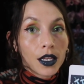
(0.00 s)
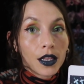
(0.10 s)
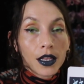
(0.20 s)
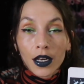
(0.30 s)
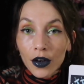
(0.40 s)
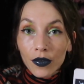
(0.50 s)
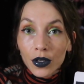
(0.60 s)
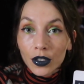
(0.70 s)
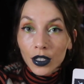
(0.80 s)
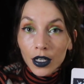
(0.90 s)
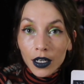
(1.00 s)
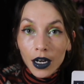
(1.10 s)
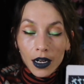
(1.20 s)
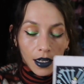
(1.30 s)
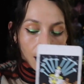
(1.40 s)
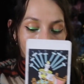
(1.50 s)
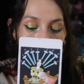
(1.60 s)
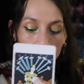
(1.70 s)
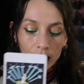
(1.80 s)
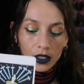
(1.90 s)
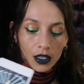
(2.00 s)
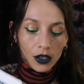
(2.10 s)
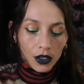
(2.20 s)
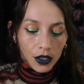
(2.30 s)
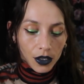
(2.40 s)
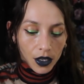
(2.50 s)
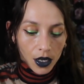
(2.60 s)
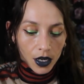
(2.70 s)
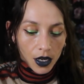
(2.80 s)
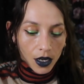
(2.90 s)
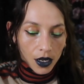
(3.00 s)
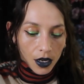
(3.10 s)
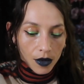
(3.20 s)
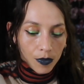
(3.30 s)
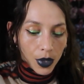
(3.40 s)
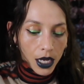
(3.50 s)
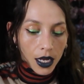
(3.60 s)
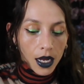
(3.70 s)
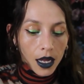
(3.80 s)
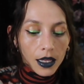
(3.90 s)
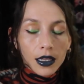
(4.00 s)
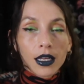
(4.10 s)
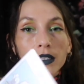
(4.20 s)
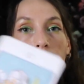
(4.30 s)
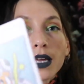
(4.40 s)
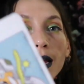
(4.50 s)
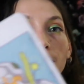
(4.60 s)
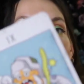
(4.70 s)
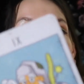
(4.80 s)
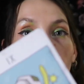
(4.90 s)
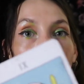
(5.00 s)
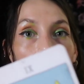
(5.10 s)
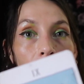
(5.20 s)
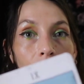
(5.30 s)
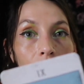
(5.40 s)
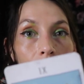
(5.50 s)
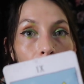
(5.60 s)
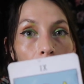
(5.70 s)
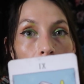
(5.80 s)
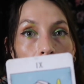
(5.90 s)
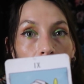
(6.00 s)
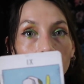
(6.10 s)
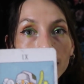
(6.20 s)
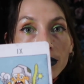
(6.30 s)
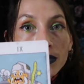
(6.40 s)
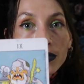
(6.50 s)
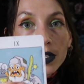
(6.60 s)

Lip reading: in the near future. You're being this, I cannot keep my eyes off of